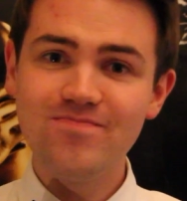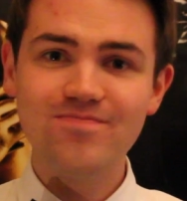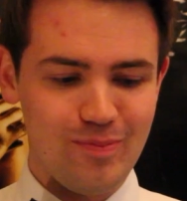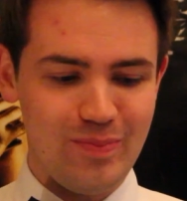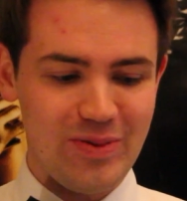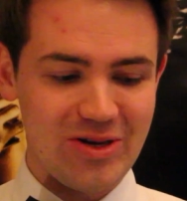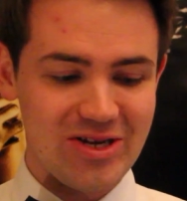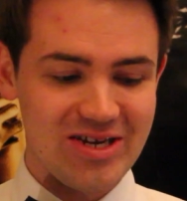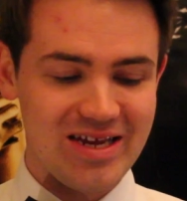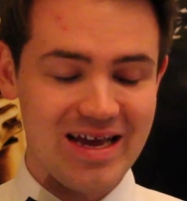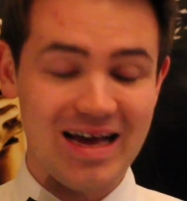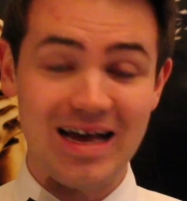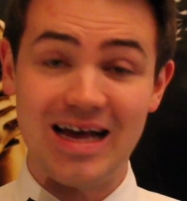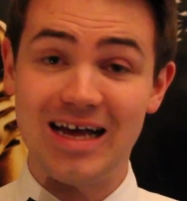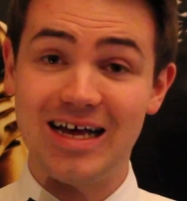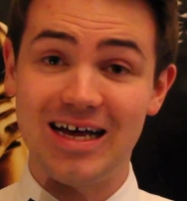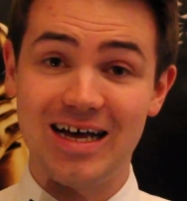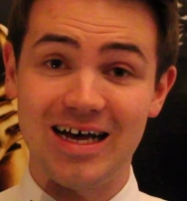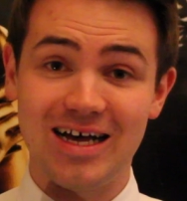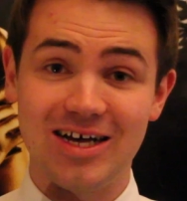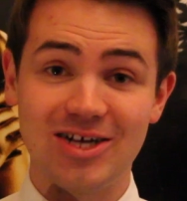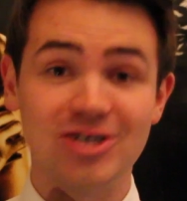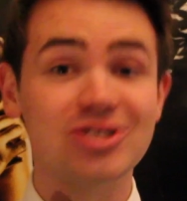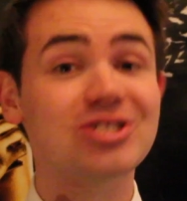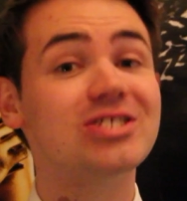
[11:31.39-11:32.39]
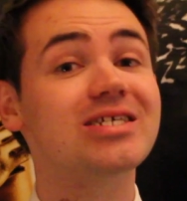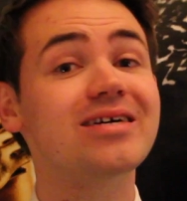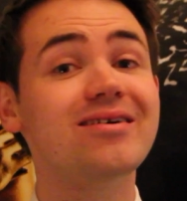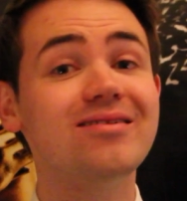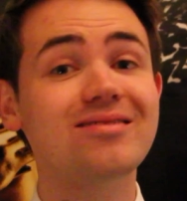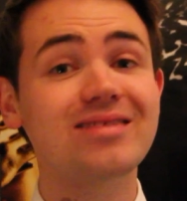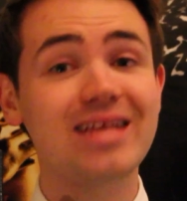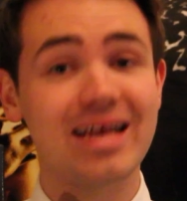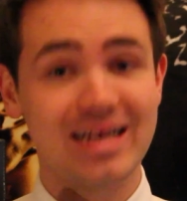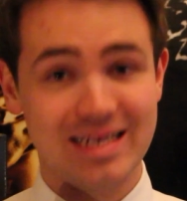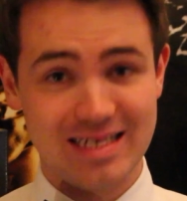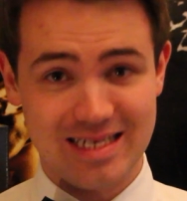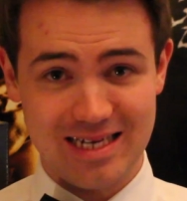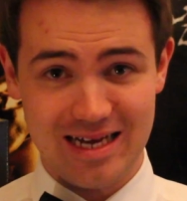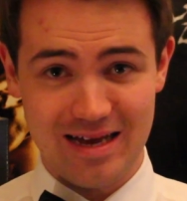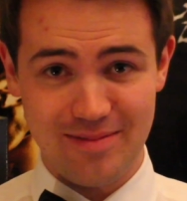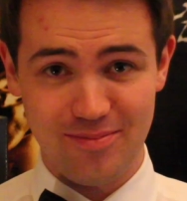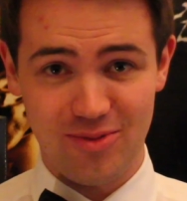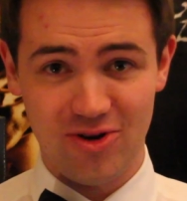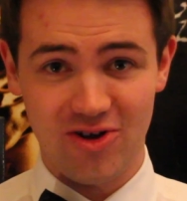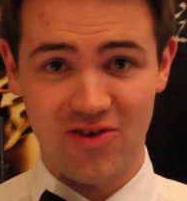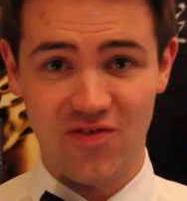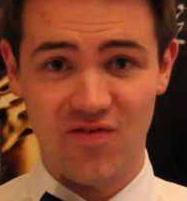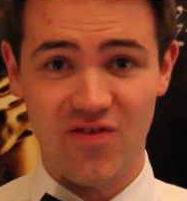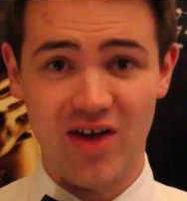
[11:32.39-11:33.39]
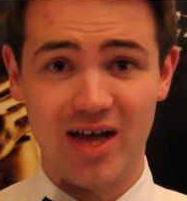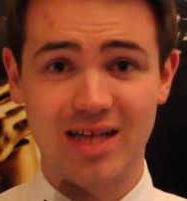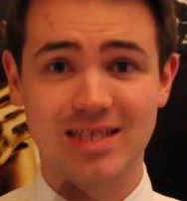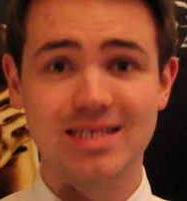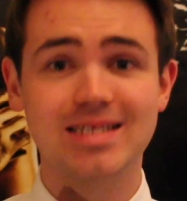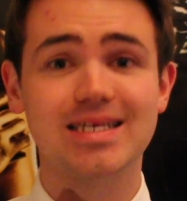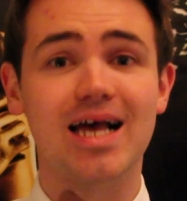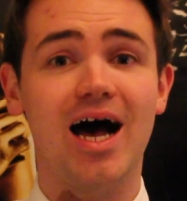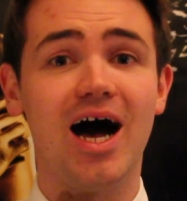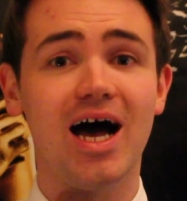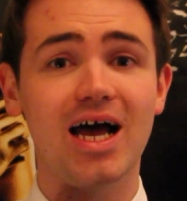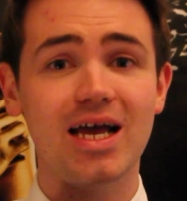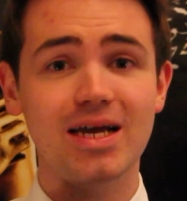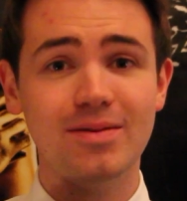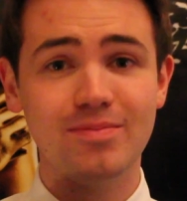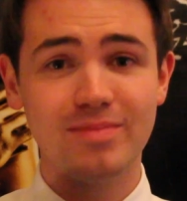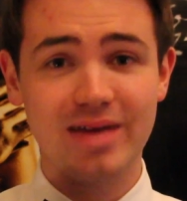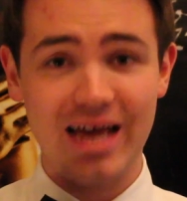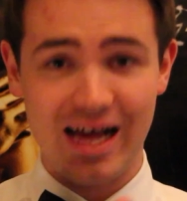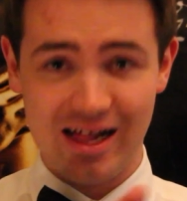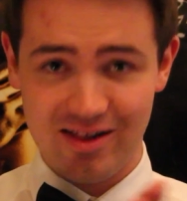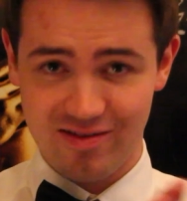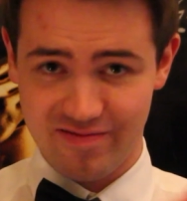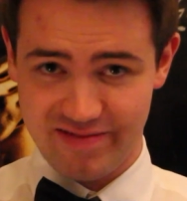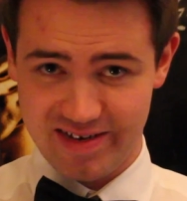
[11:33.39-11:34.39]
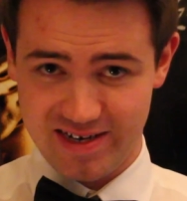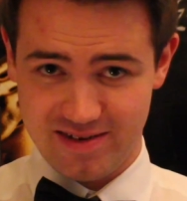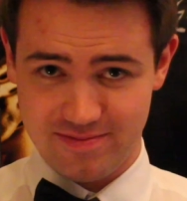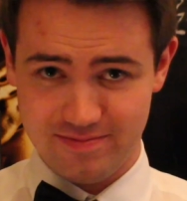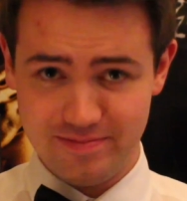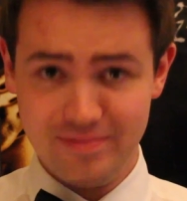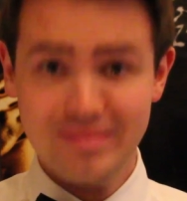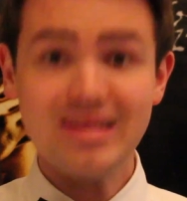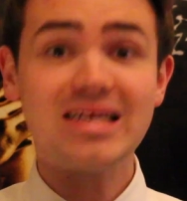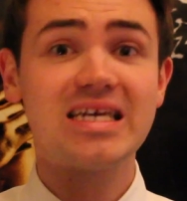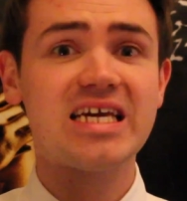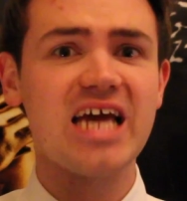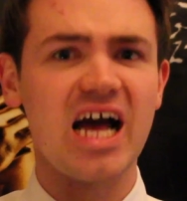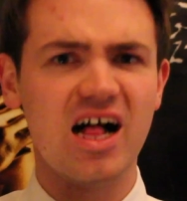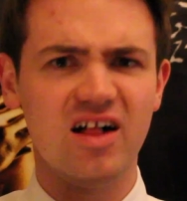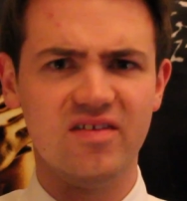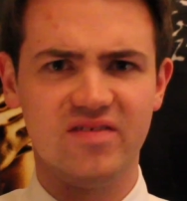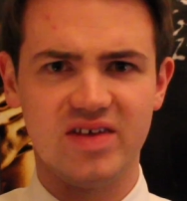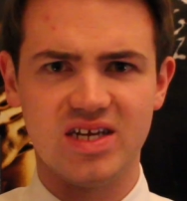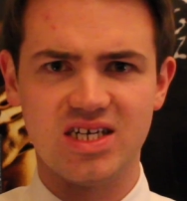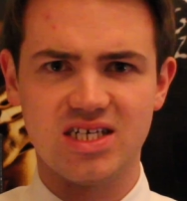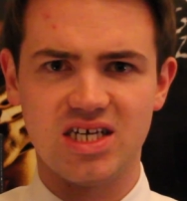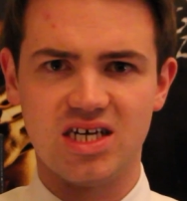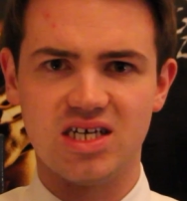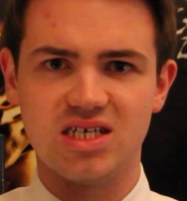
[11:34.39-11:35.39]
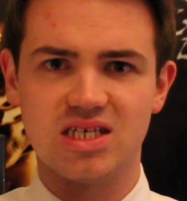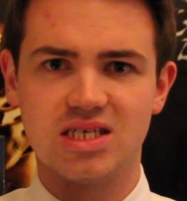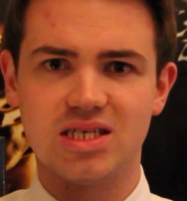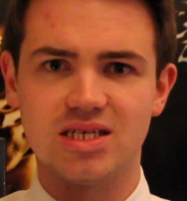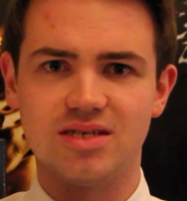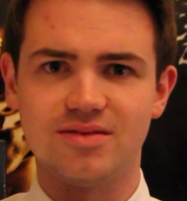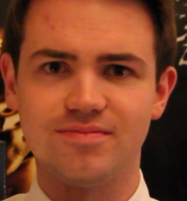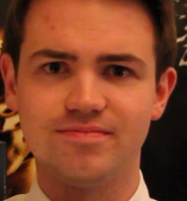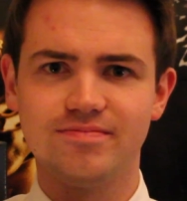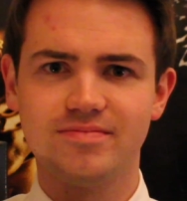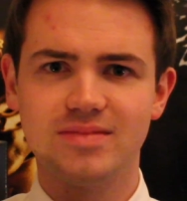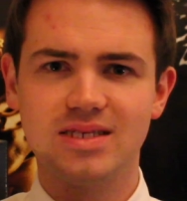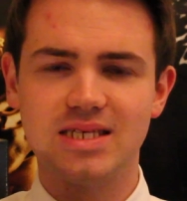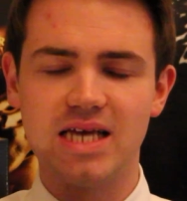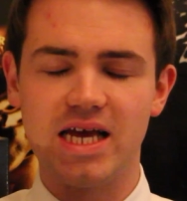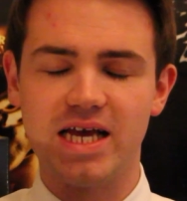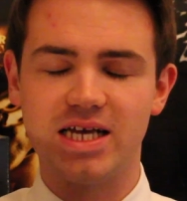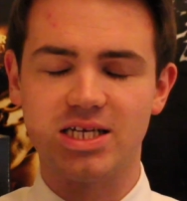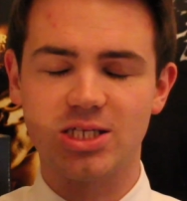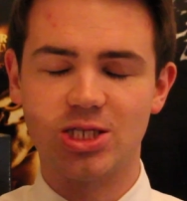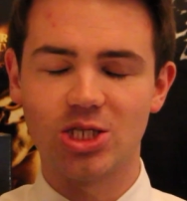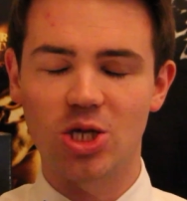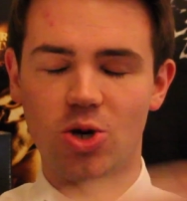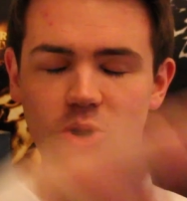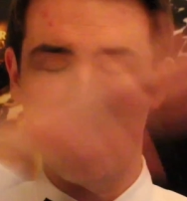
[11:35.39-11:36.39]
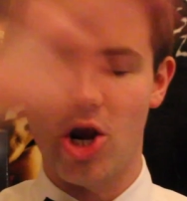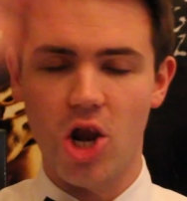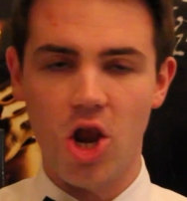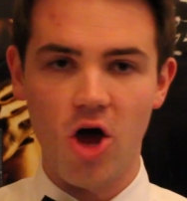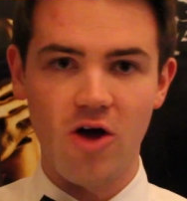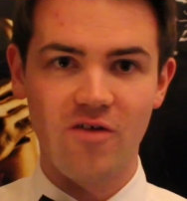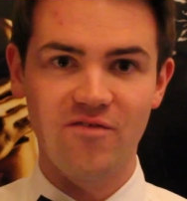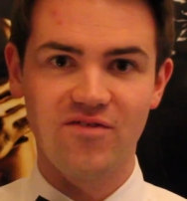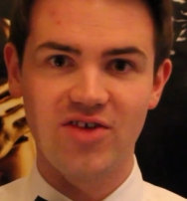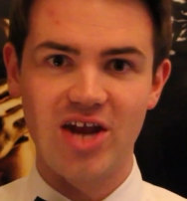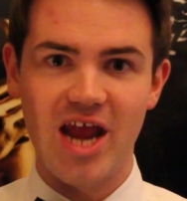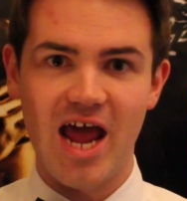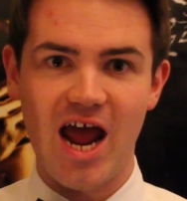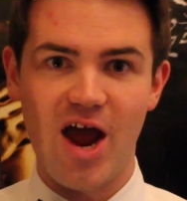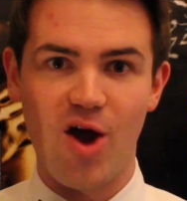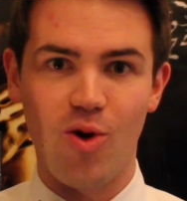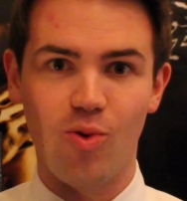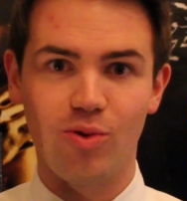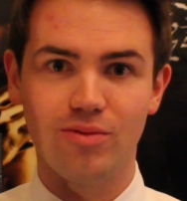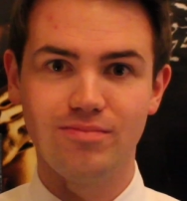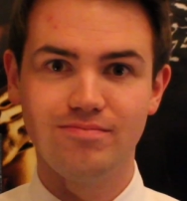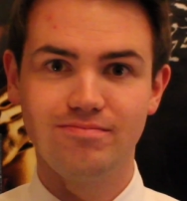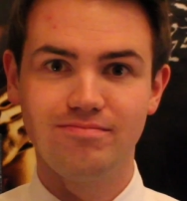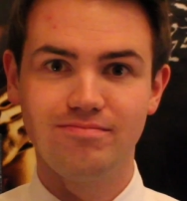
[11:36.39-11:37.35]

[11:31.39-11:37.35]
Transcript: But yeah, until next time, Bond fans, I'm Calvin. Calvin Dyson, saying so long for now.